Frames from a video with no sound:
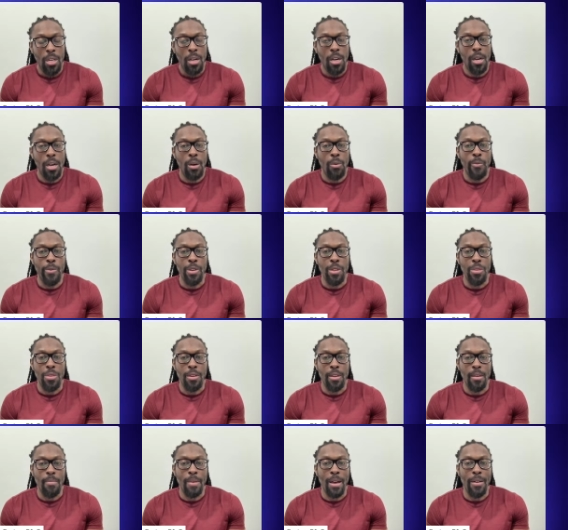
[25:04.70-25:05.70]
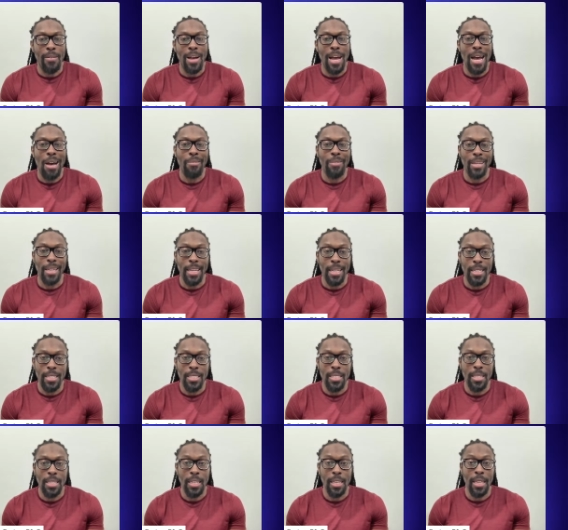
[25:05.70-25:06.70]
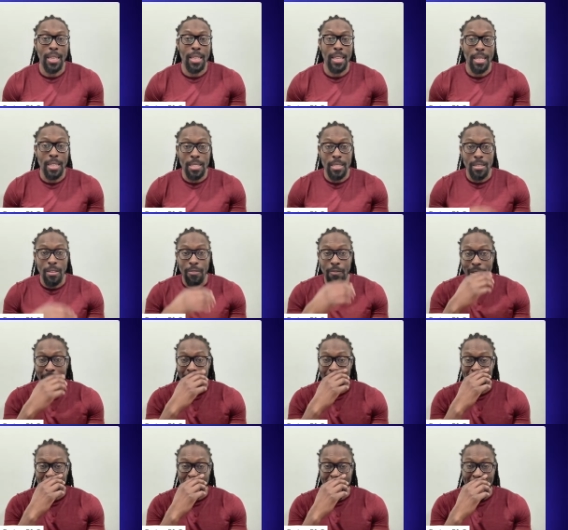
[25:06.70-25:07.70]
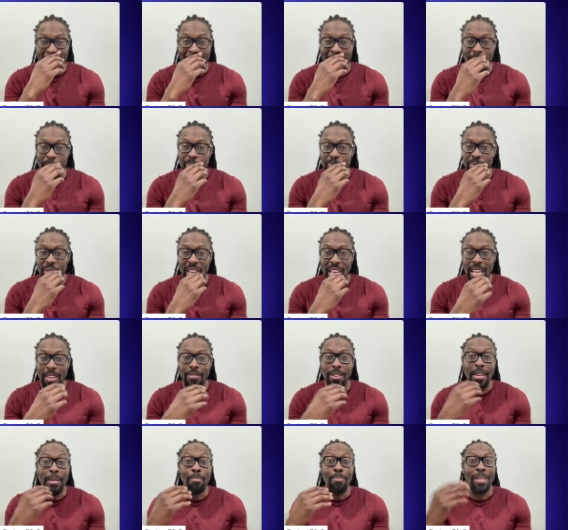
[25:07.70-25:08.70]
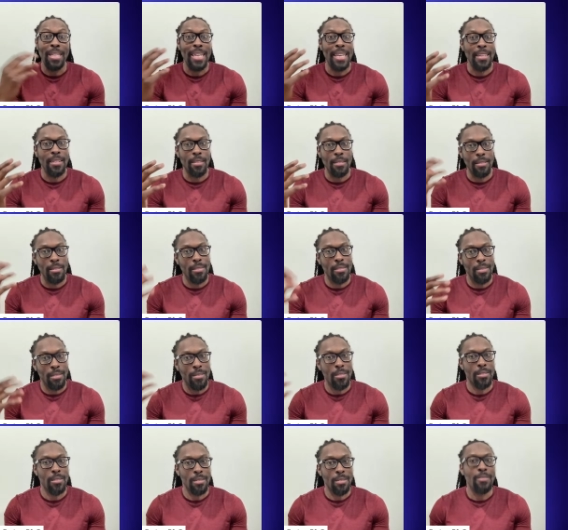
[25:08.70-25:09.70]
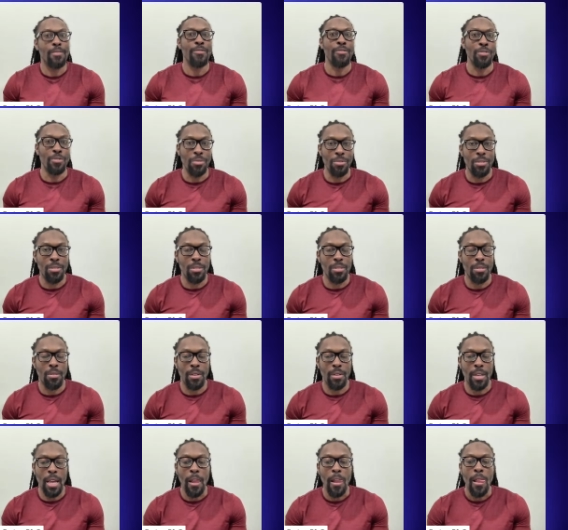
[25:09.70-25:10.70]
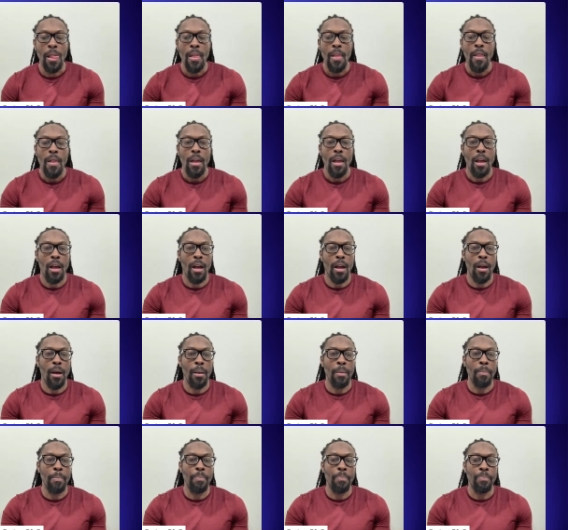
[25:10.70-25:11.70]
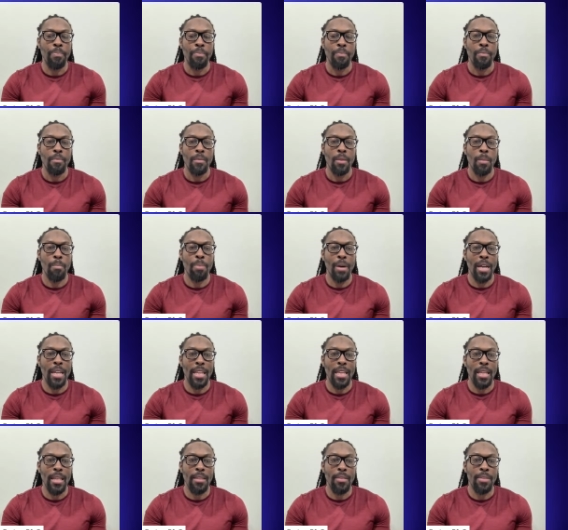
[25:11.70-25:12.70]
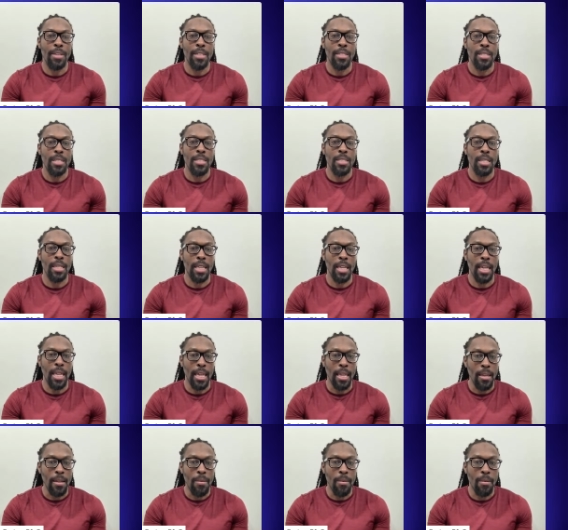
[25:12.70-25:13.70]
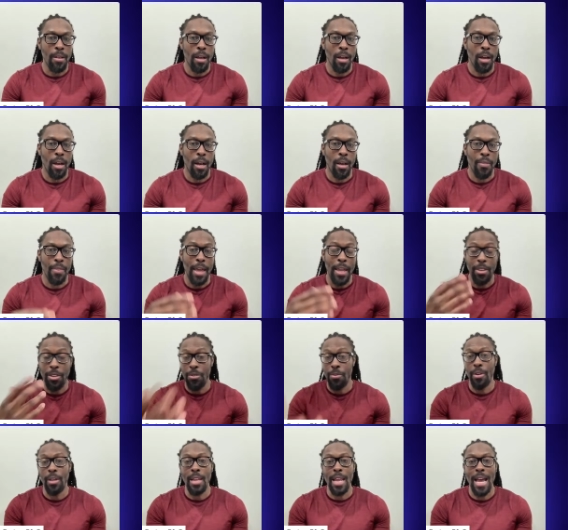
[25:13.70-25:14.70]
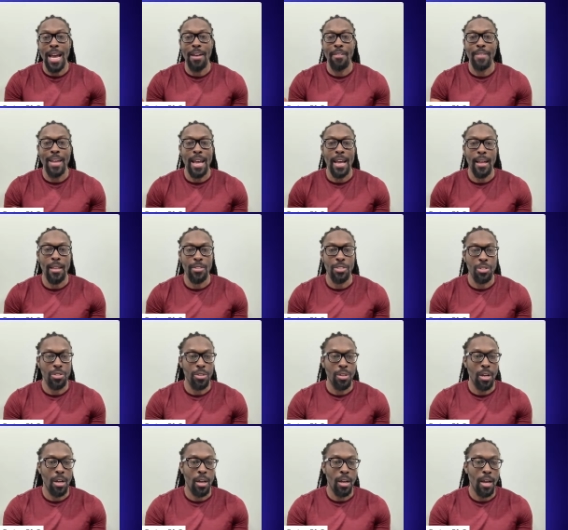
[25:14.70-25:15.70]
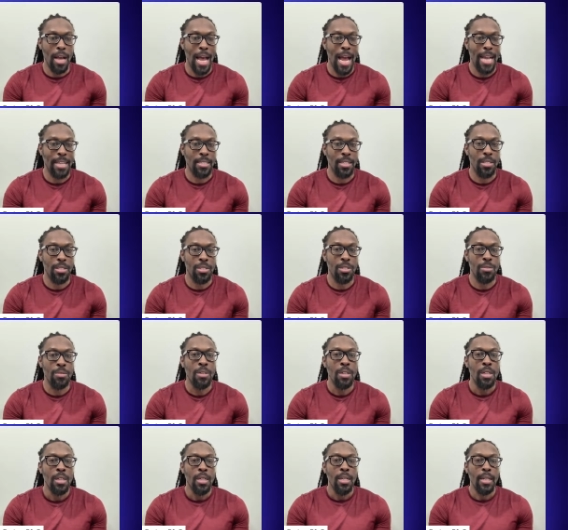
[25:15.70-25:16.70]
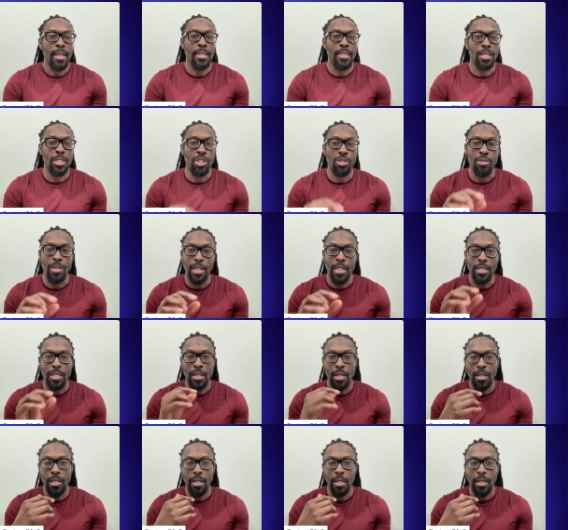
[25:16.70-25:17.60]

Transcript: when you think about how easy it is to find fat, even in plant foods, okay? But this is a key that you can have access to is as